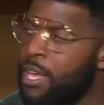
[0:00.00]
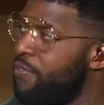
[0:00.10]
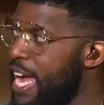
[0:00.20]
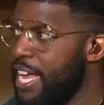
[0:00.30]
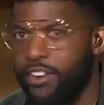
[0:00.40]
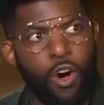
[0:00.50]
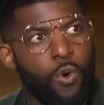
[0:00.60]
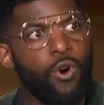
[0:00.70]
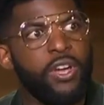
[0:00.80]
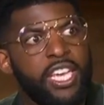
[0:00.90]
Vando,
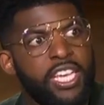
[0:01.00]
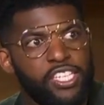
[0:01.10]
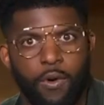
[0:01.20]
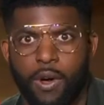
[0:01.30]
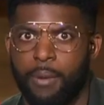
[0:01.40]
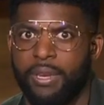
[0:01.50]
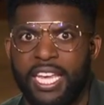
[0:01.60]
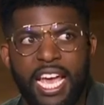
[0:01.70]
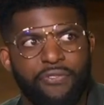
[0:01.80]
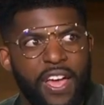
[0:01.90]
will he show up?
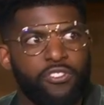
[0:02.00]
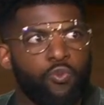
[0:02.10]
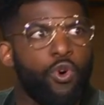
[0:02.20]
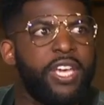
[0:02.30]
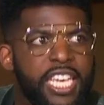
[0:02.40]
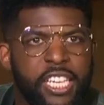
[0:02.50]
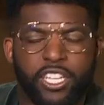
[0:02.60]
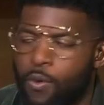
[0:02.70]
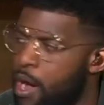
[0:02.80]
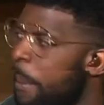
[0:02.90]
DFS, will he show up?